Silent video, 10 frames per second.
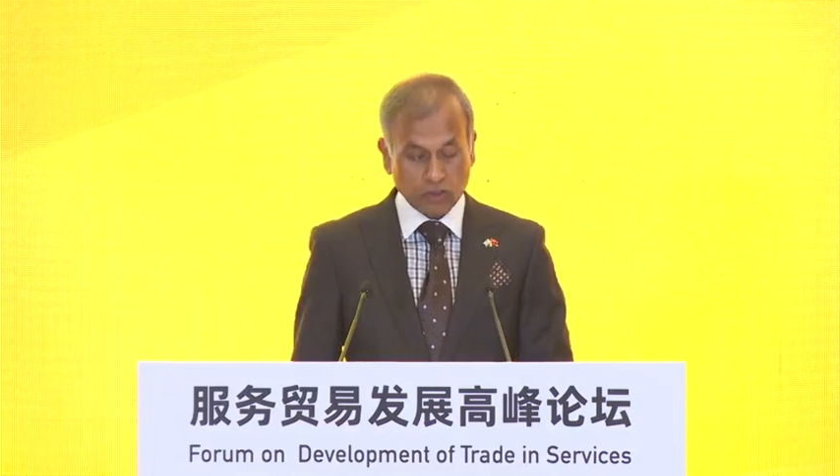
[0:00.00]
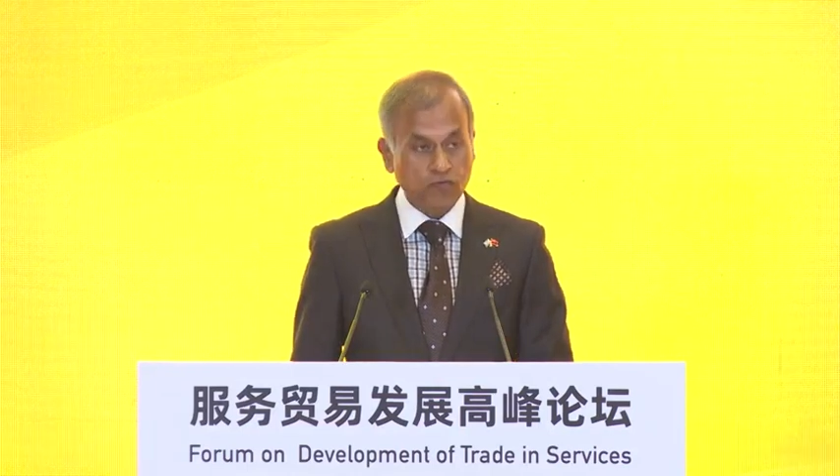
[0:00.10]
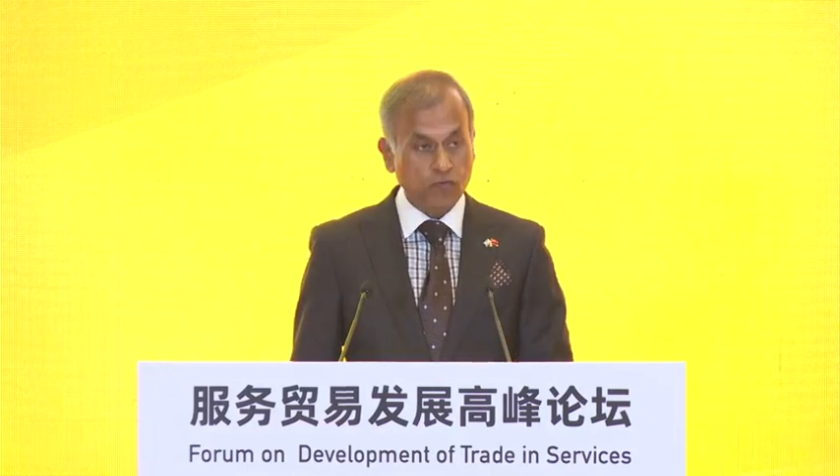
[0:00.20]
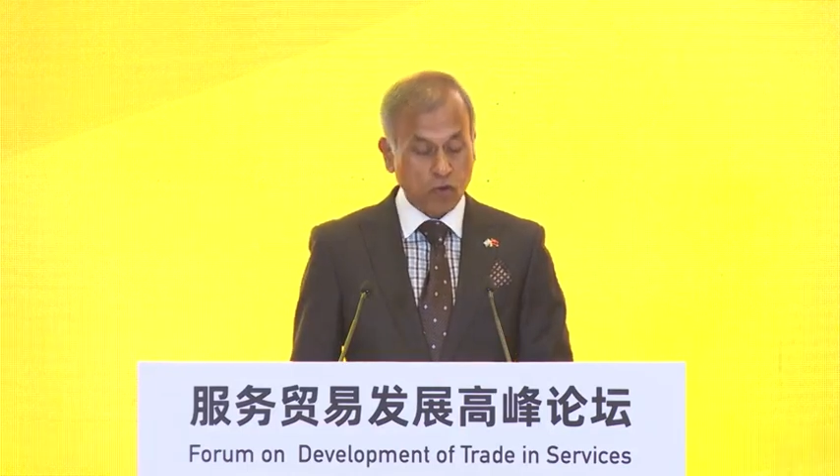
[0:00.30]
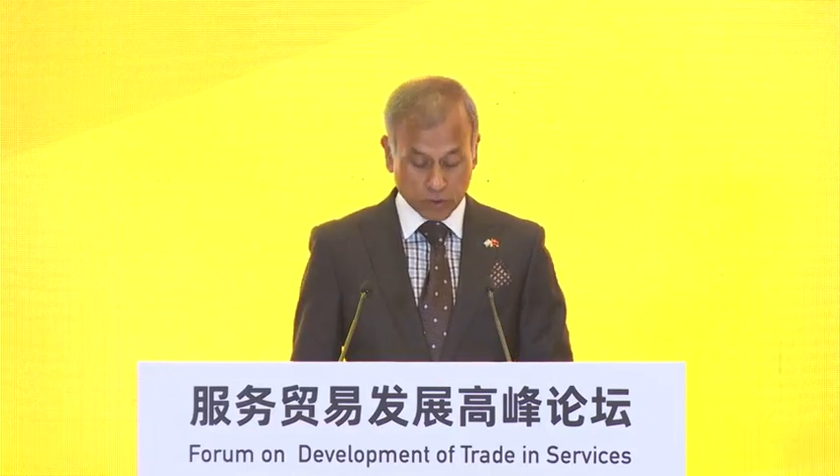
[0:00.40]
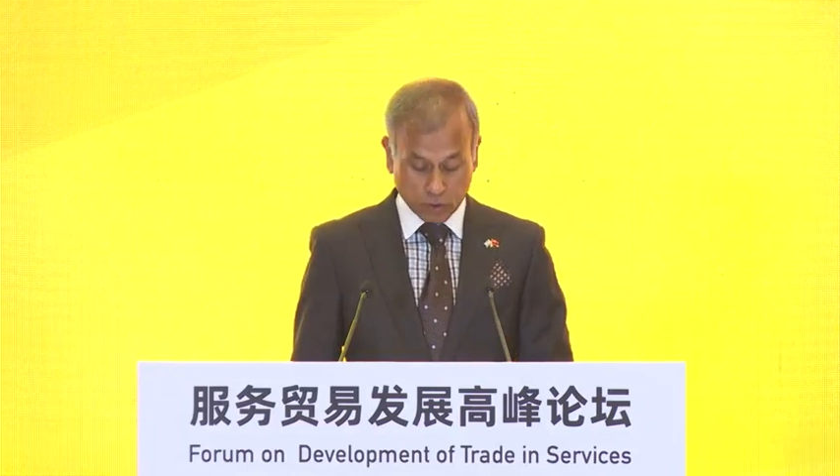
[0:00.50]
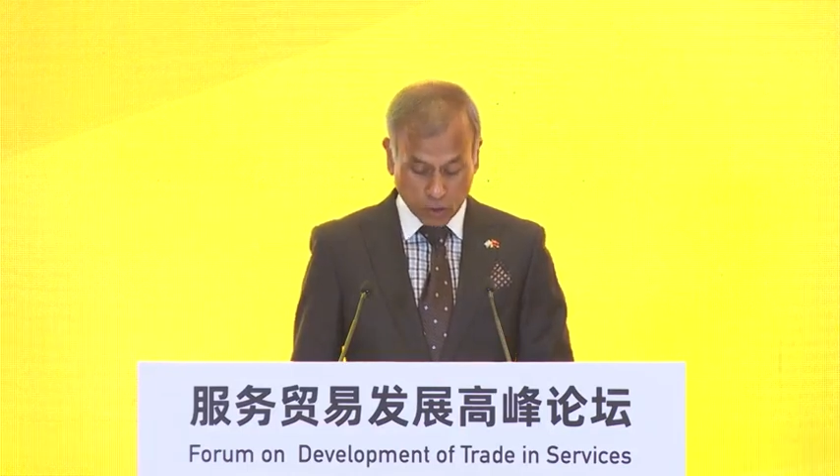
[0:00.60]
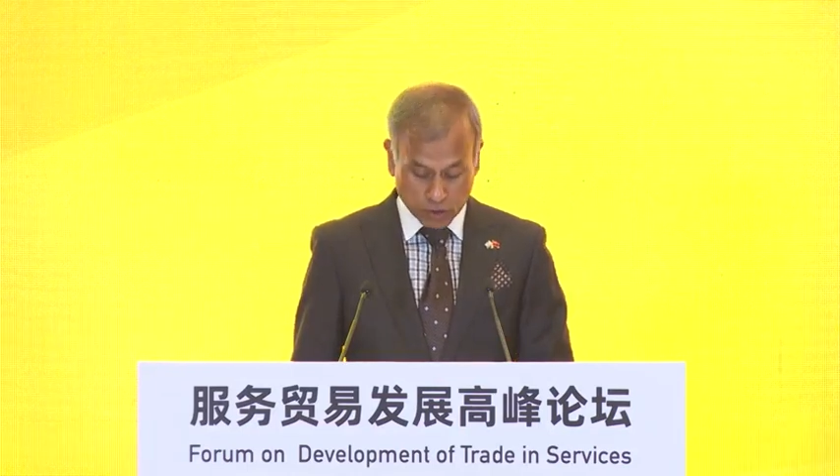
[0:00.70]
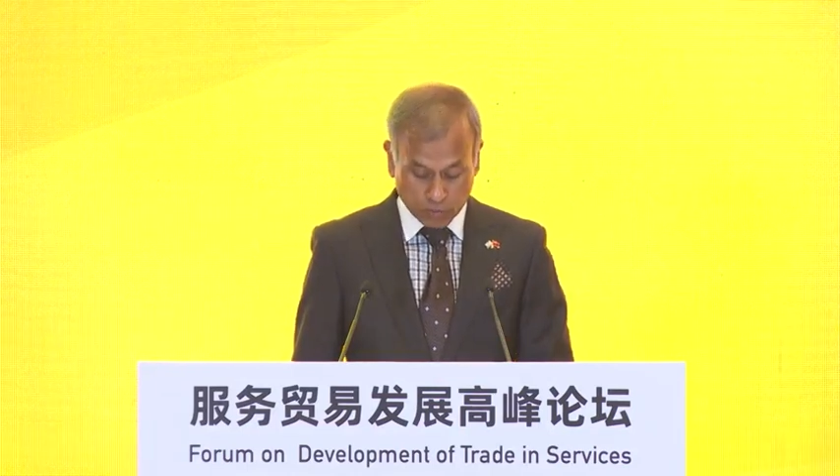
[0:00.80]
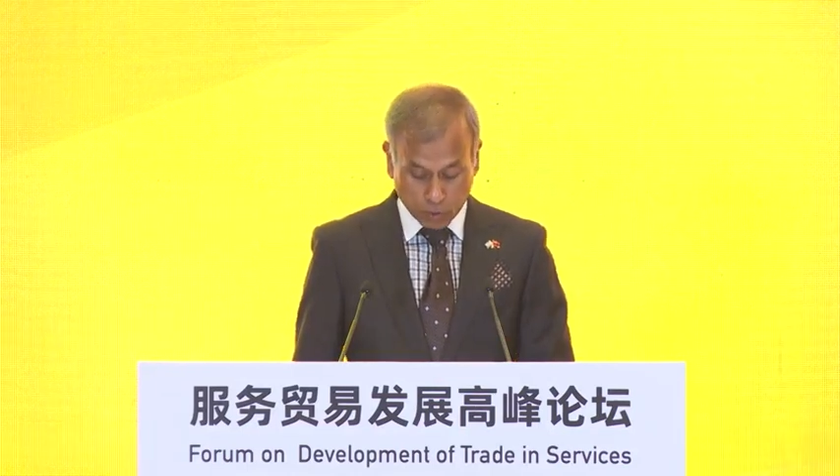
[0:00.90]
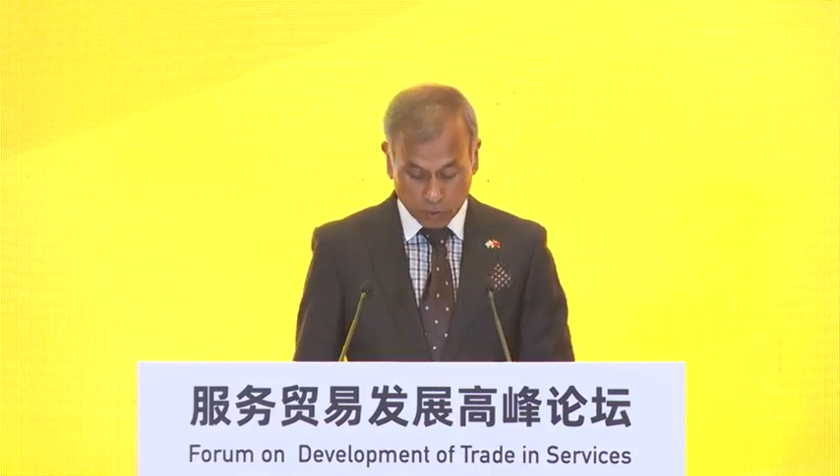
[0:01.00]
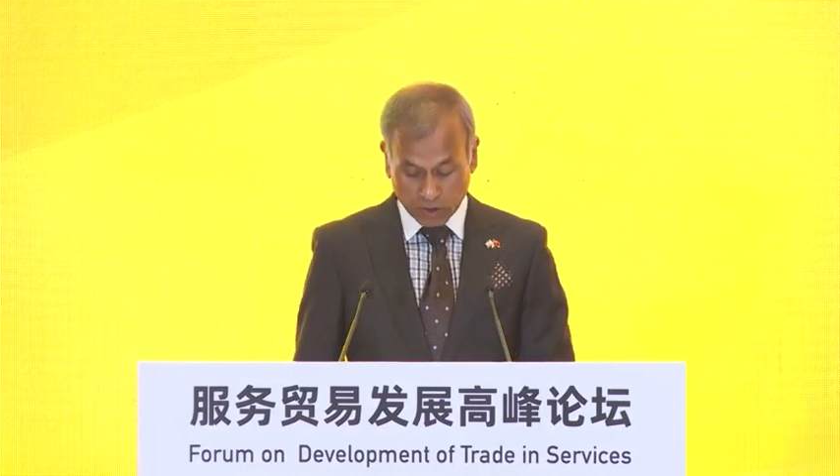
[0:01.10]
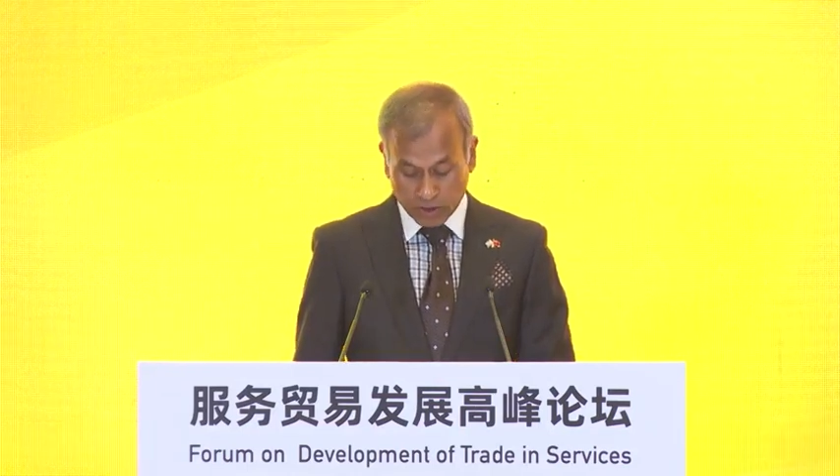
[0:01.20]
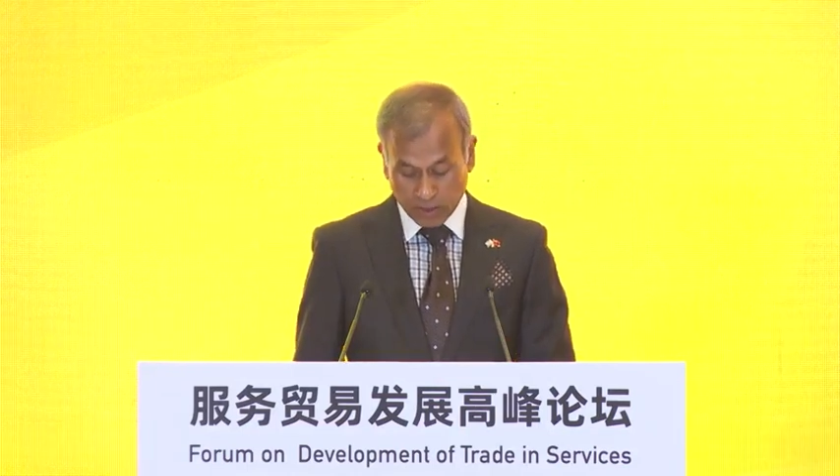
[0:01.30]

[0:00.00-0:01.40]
of cross-border